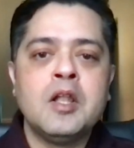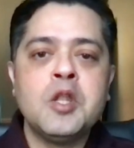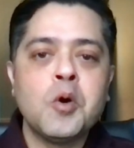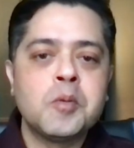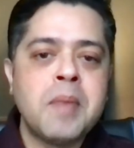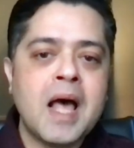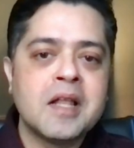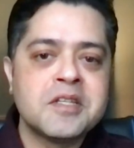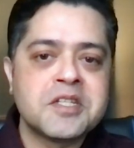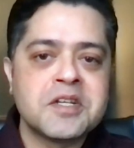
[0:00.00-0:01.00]
load
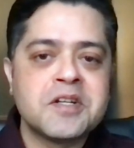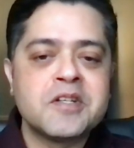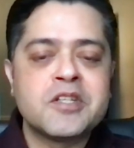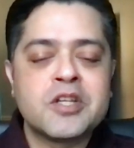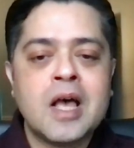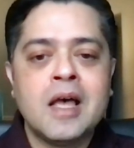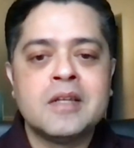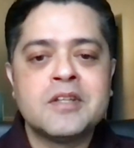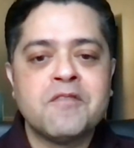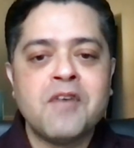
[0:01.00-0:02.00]
balancers
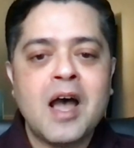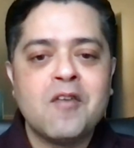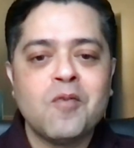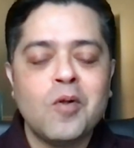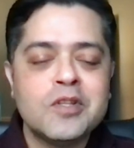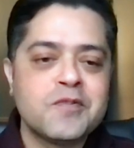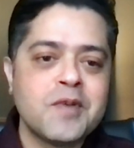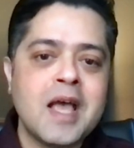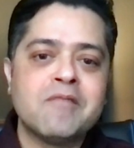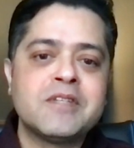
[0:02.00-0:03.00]
and uh, firewalls,
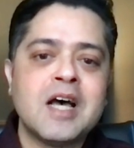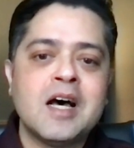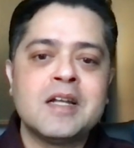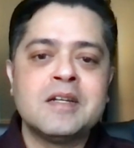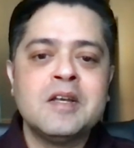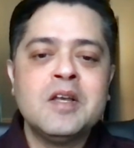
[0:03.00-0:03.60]
we have done